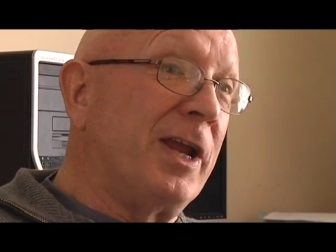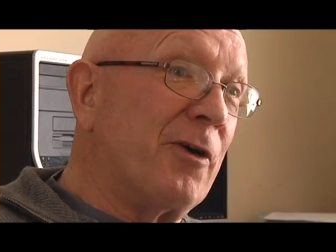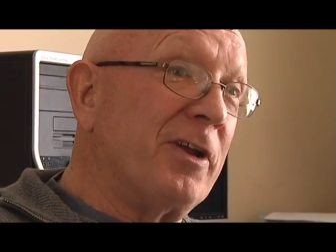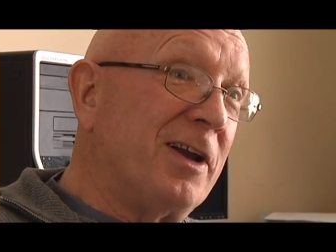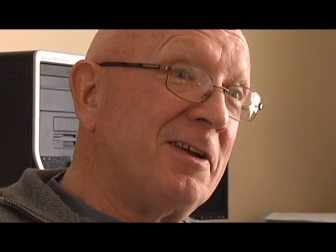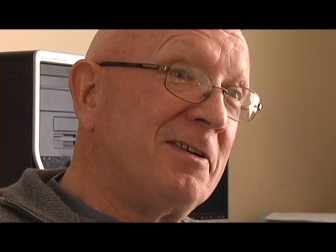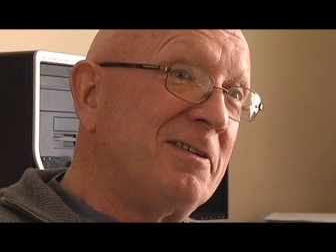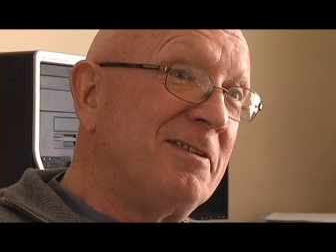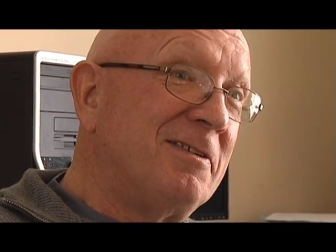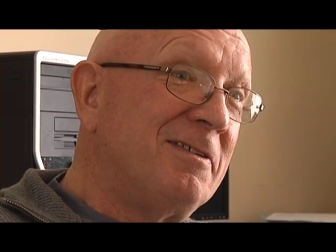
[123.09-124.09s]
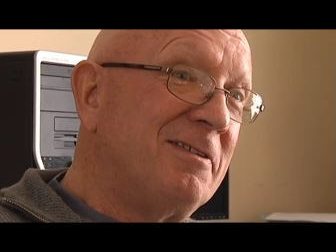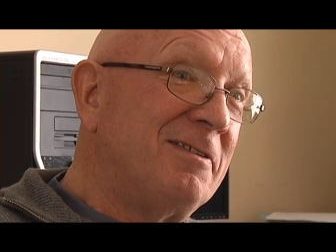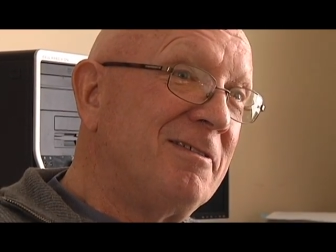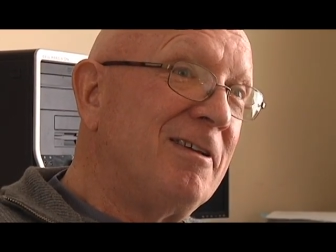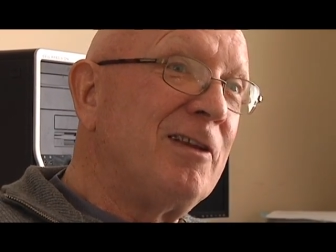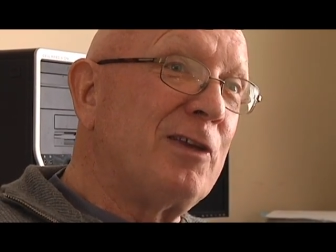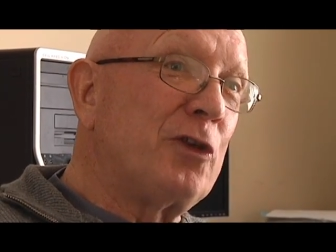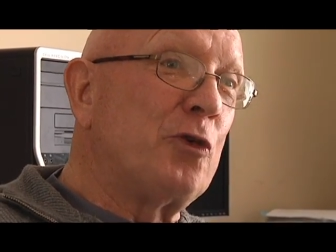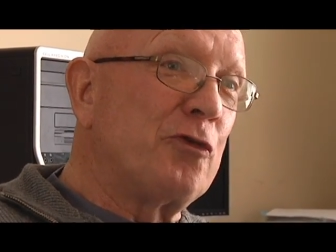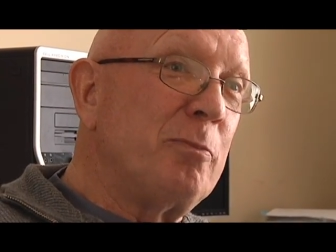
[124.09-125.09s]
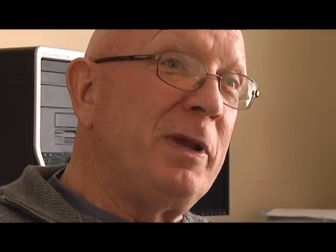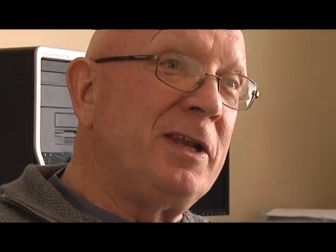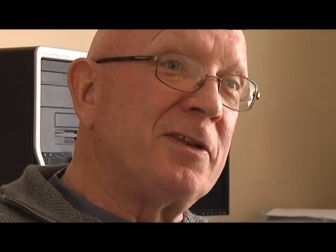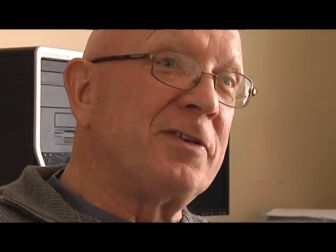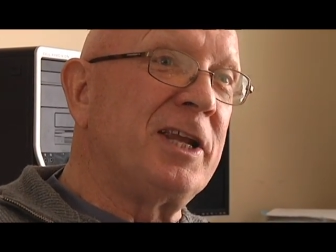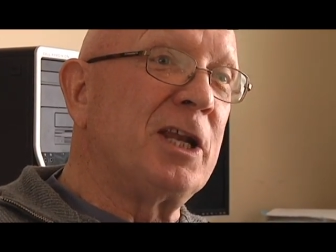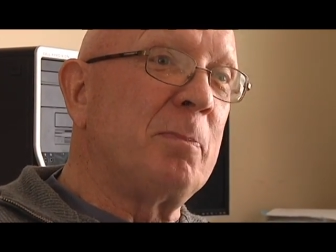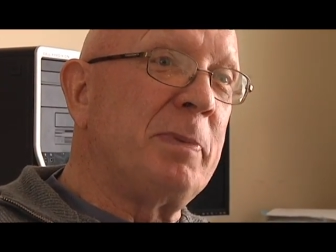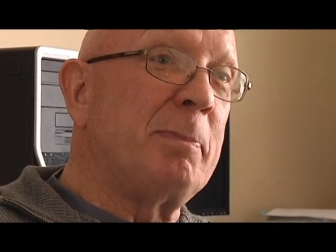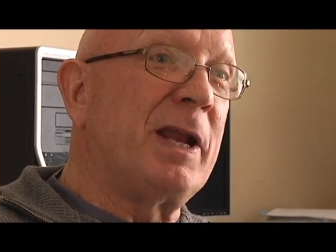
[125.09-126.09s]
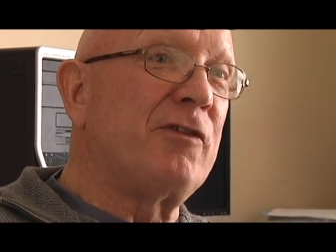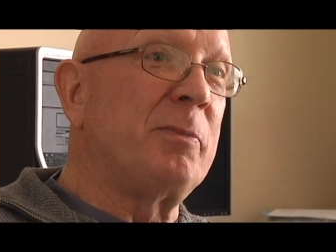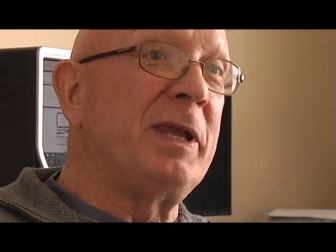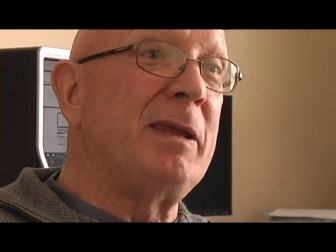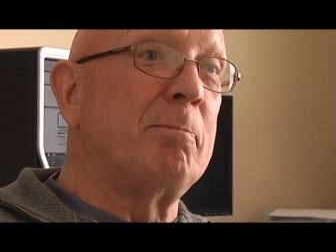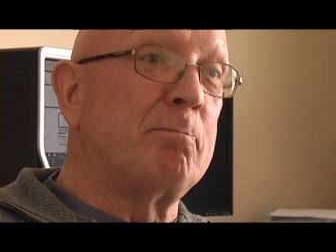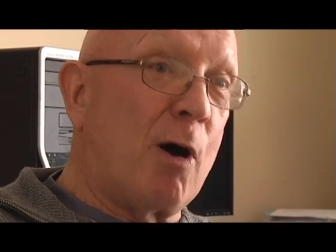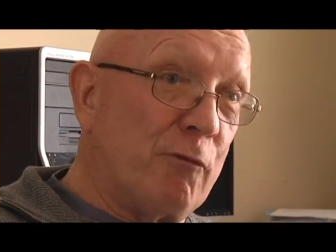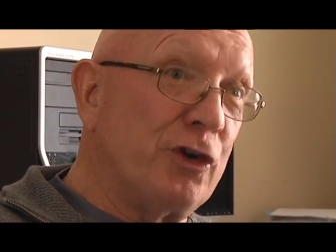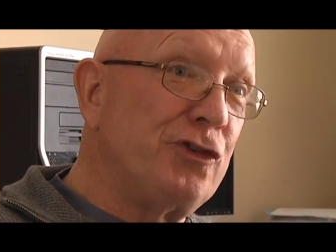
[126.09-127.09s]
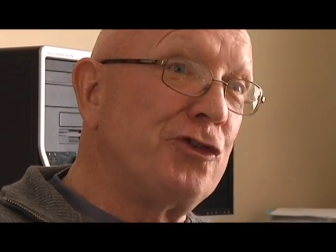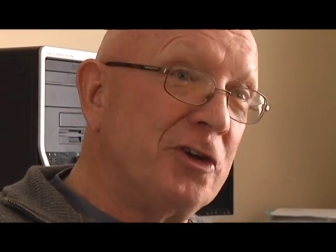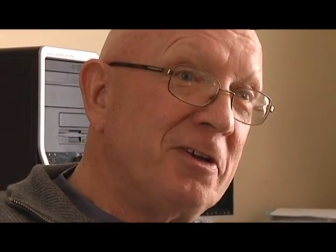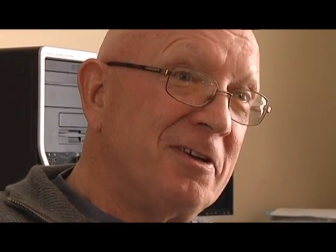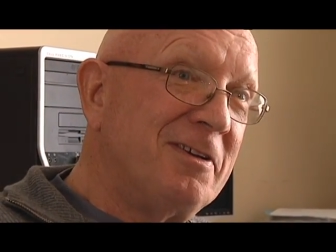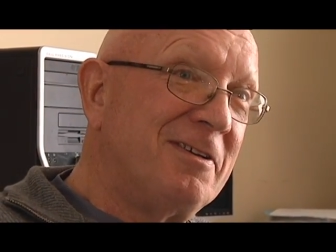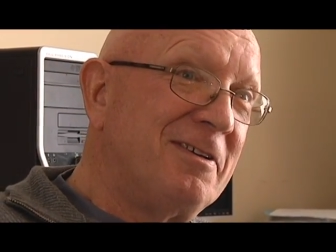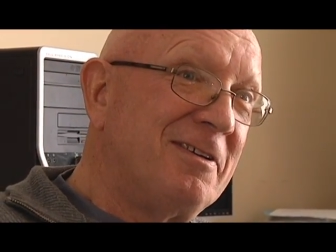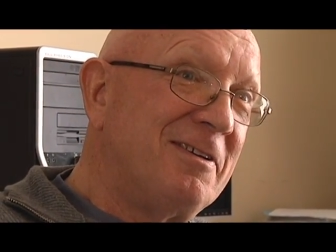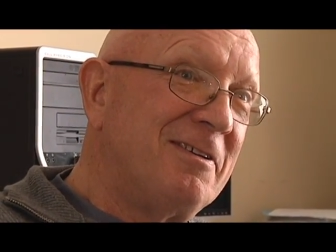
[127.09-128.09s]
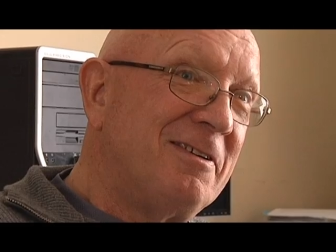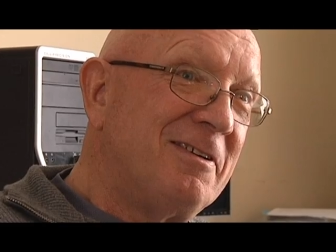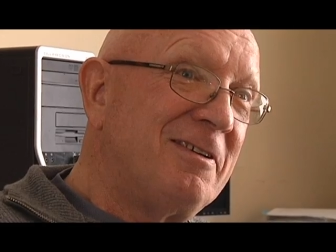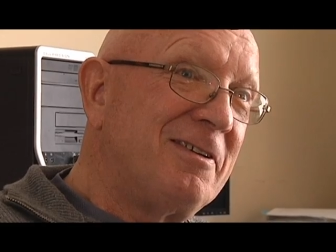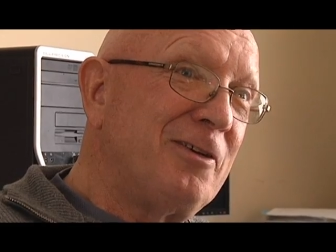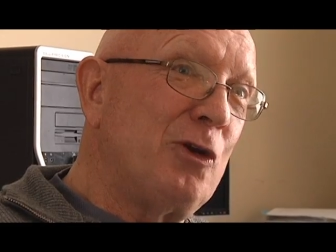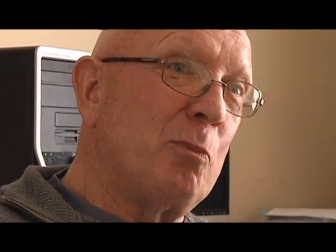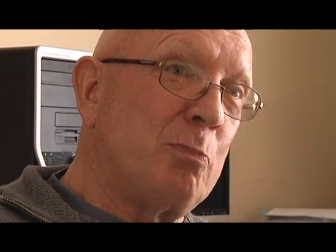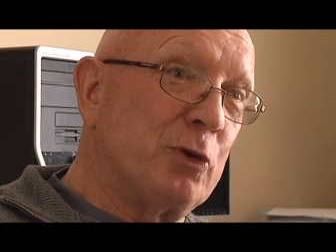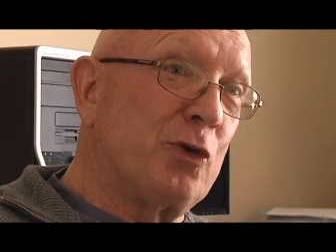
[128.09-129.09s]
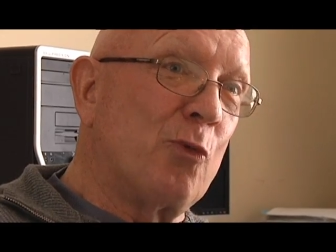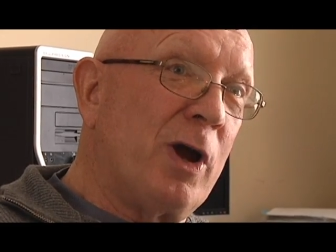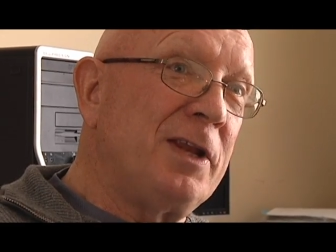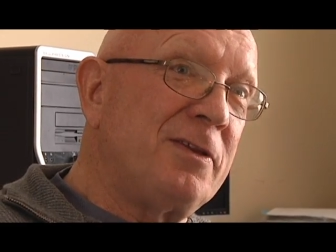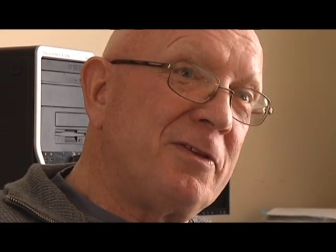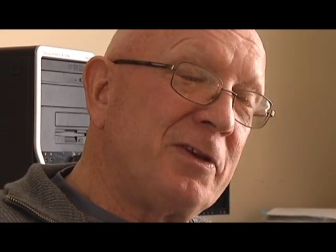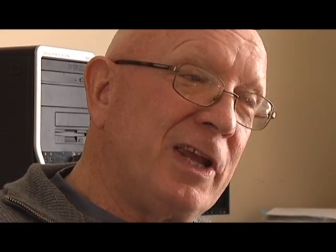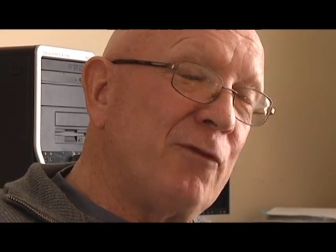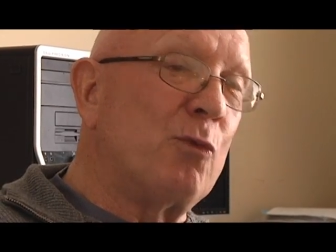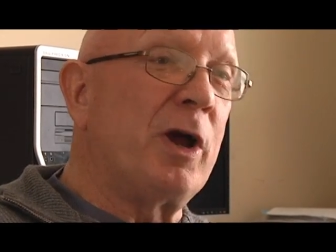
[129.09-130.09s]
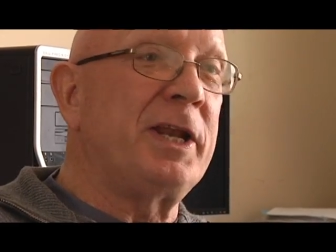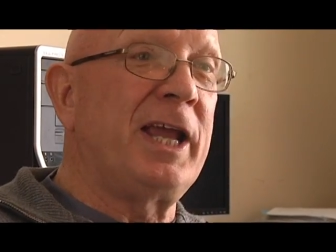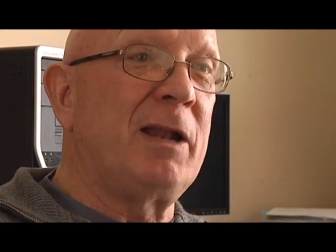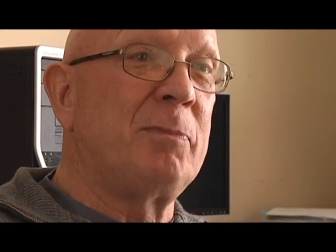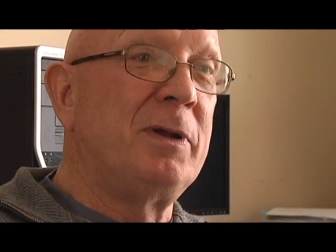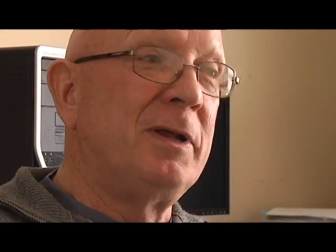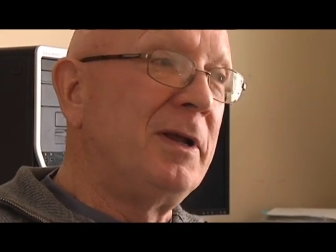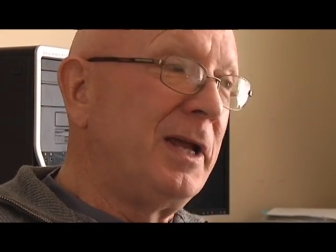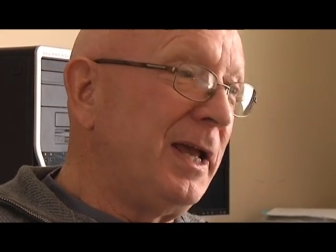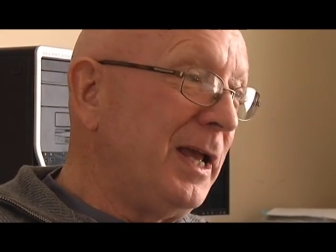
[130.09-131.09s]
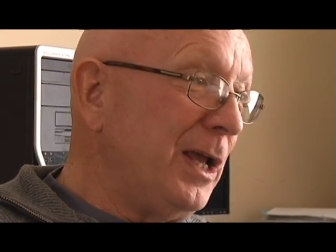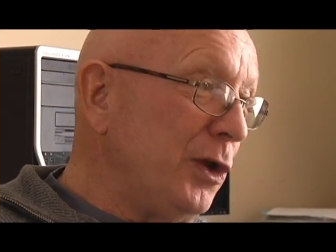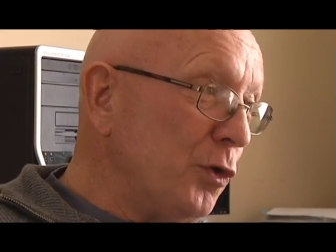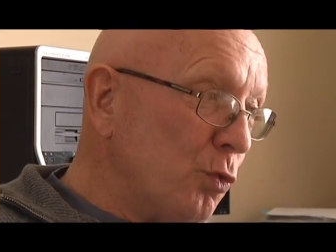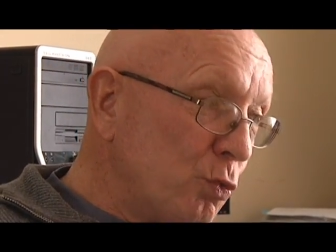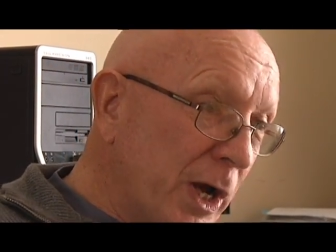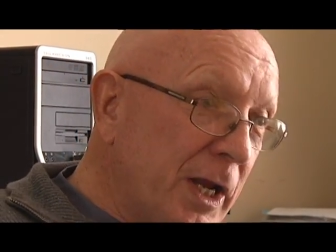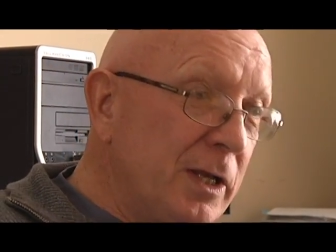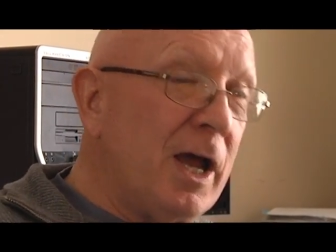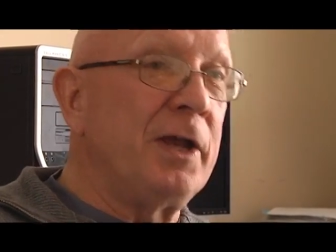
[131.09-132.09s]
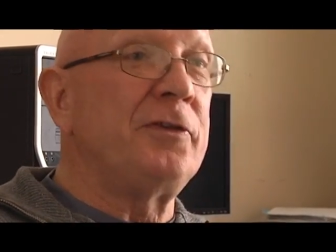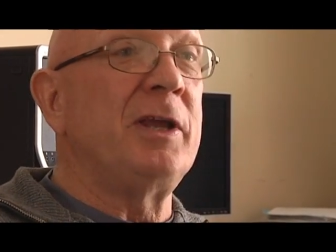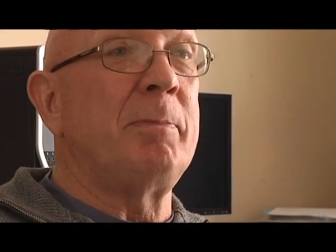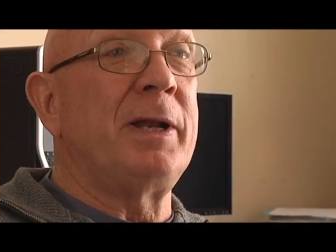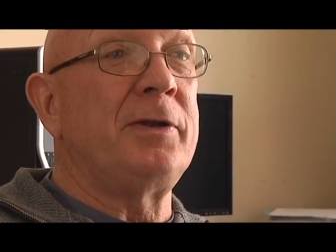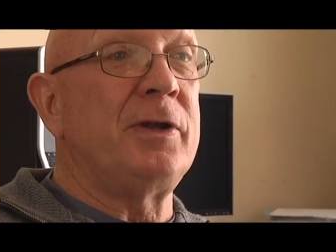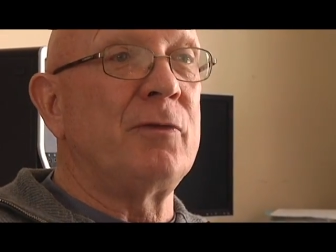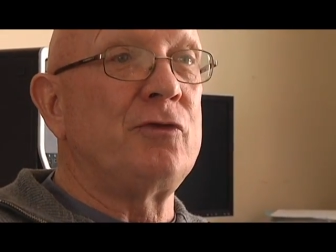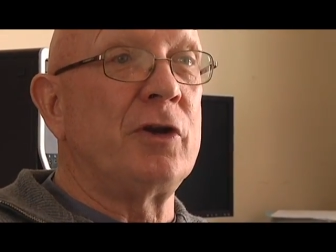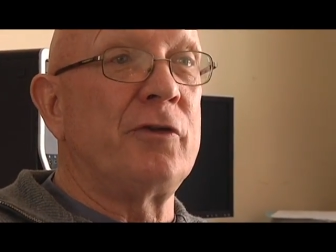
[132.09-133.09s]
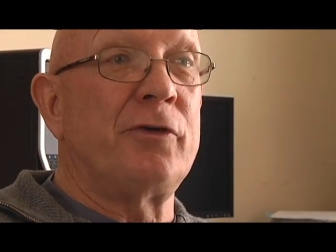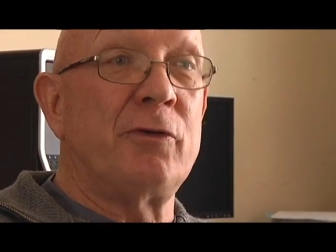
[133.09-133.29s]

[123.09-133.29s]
area. That doesn't mean to say that the people have to be impoverished. You know, put the right, give right help, uh, you recognize the ability of children,